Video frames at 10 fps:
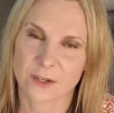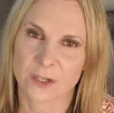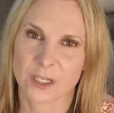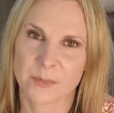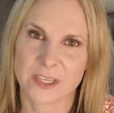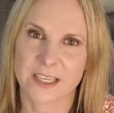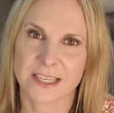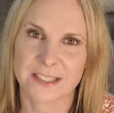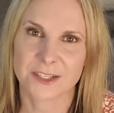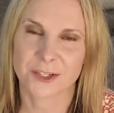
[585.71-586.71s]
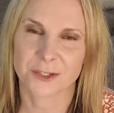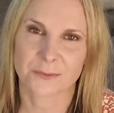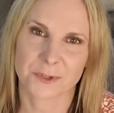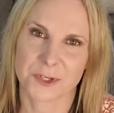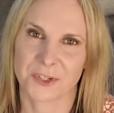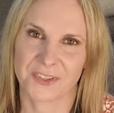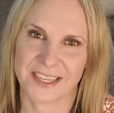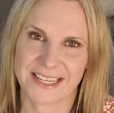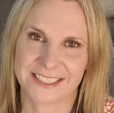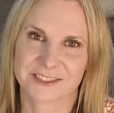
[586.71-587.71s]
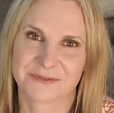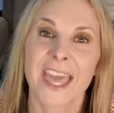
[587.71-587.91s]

they're going to be easier for you to clean.